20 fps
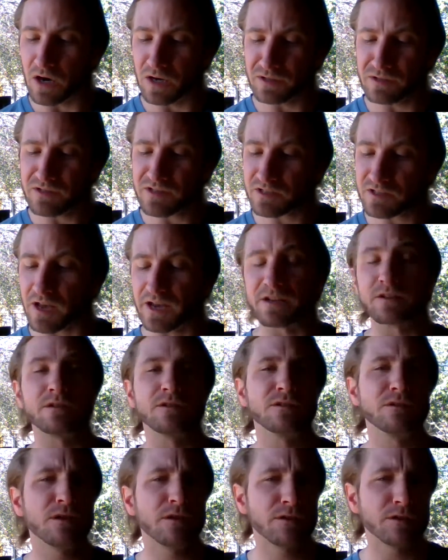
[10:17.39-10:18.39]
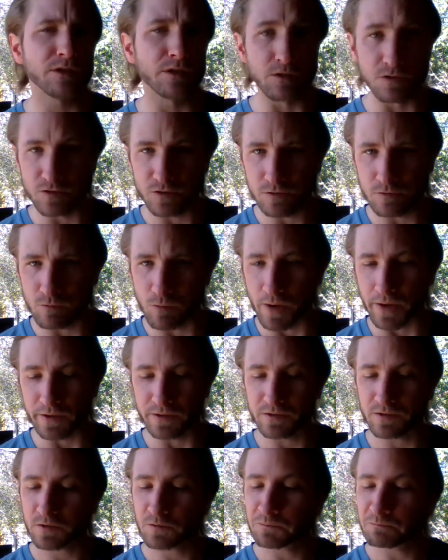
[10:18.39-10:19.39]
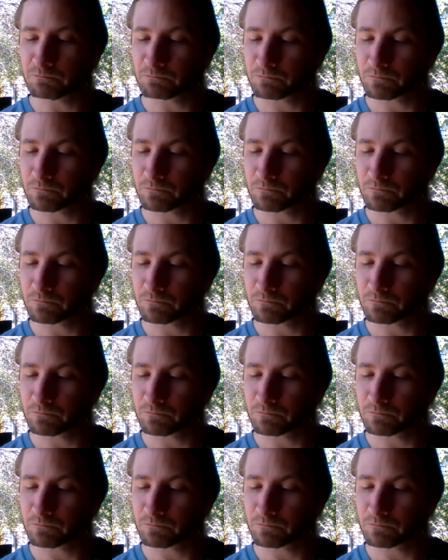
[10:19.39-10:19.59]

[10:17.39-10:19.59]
unsighted in two ways